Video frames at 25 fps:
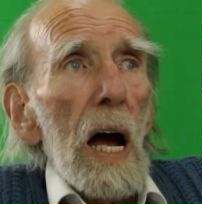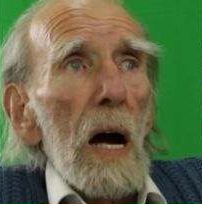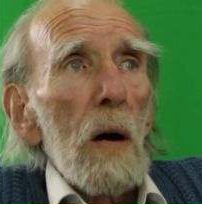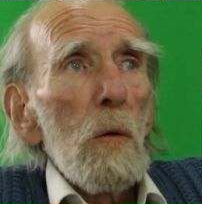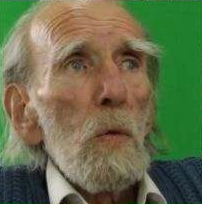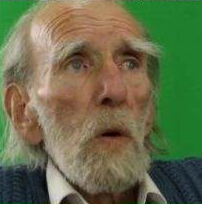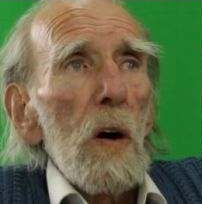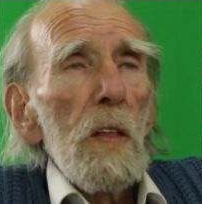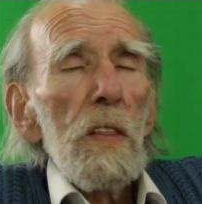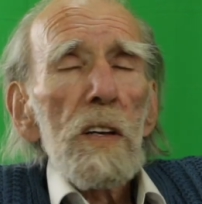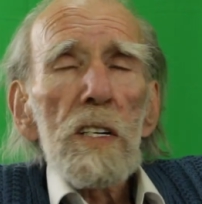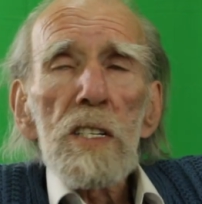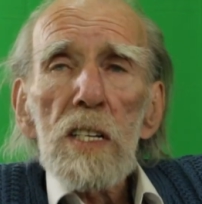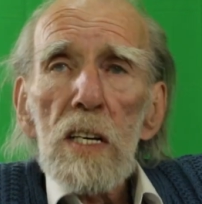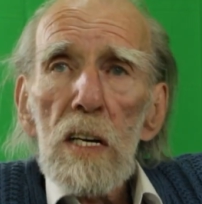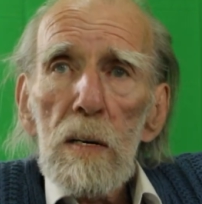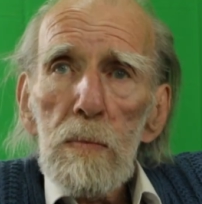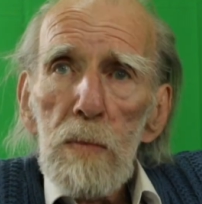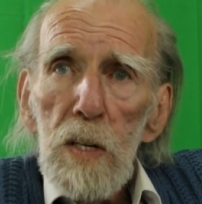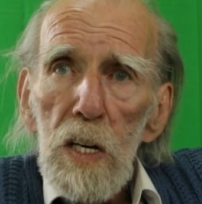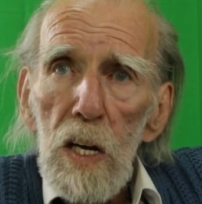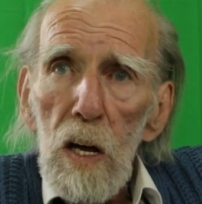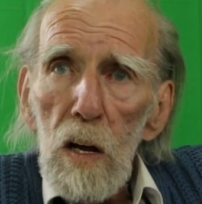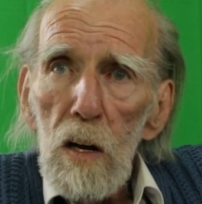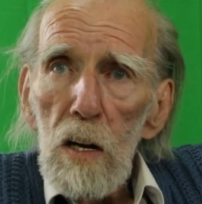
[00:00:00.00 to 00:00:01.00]
where the
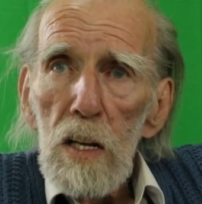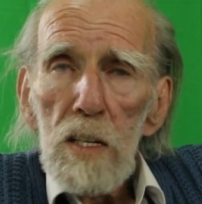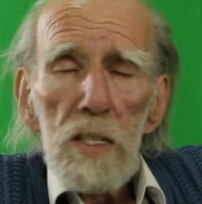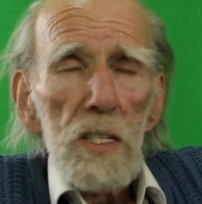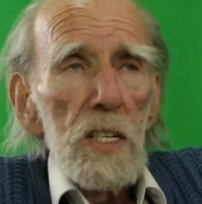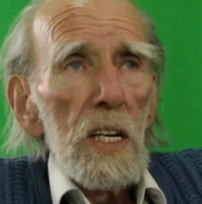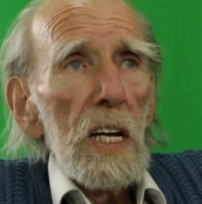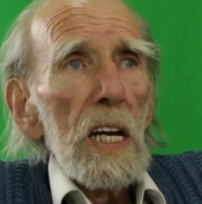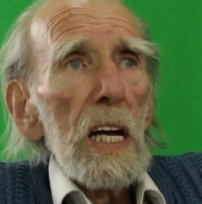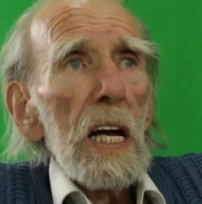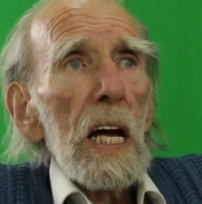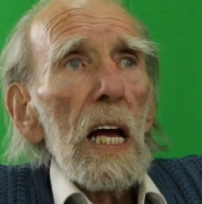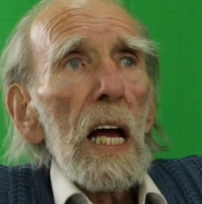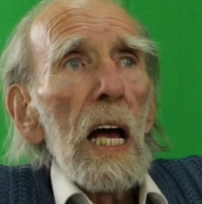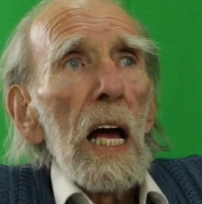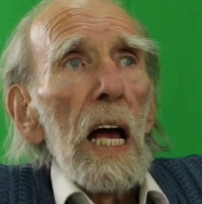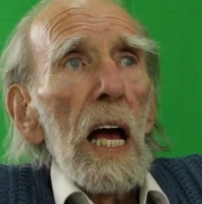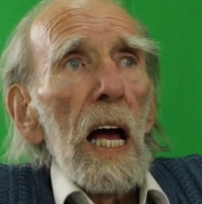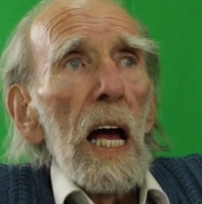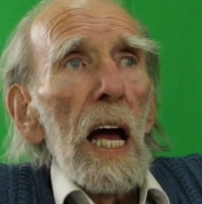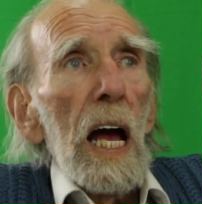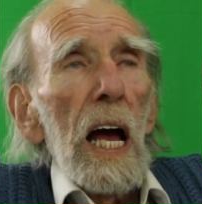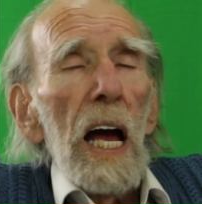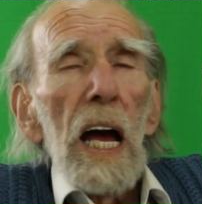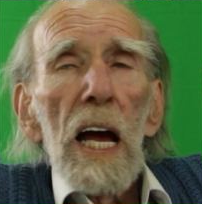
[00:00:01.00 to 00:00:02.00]
terminology
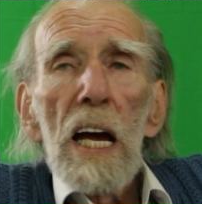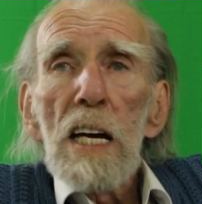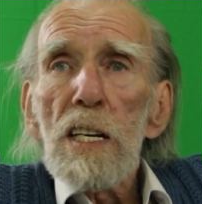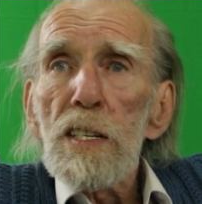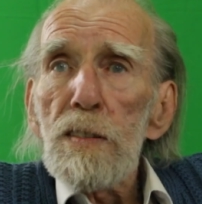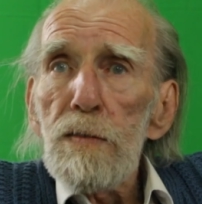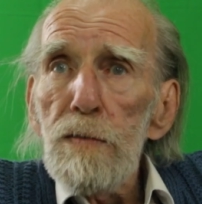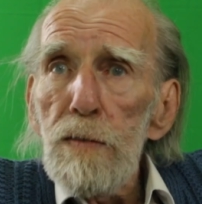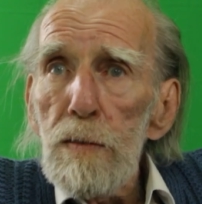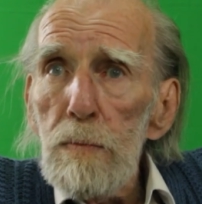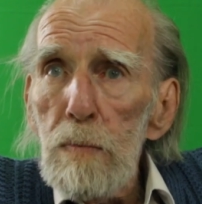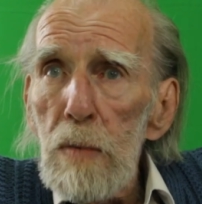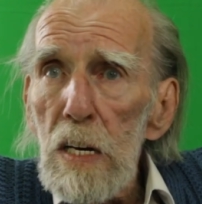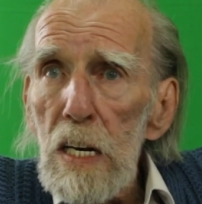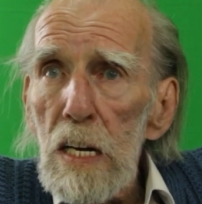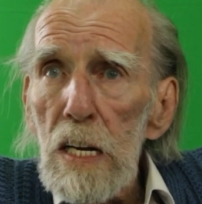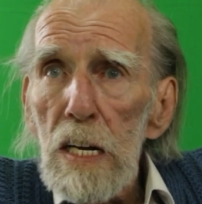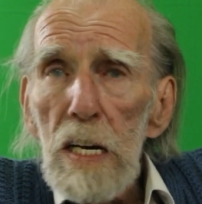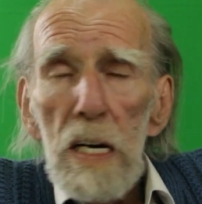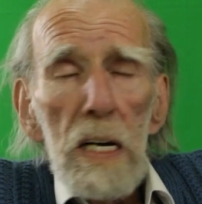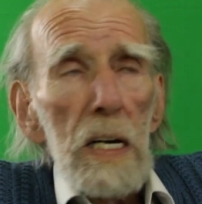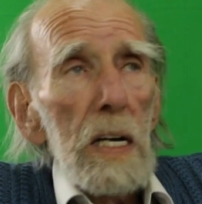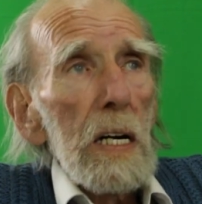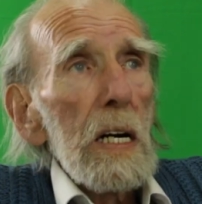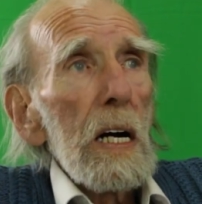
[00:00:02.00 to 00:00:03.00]
is
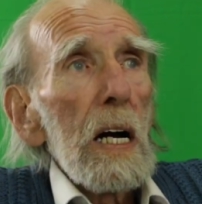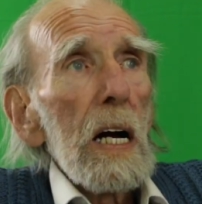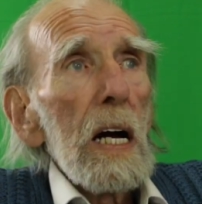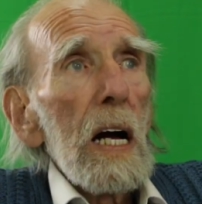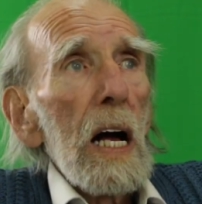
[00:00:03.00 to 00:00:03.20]
familiar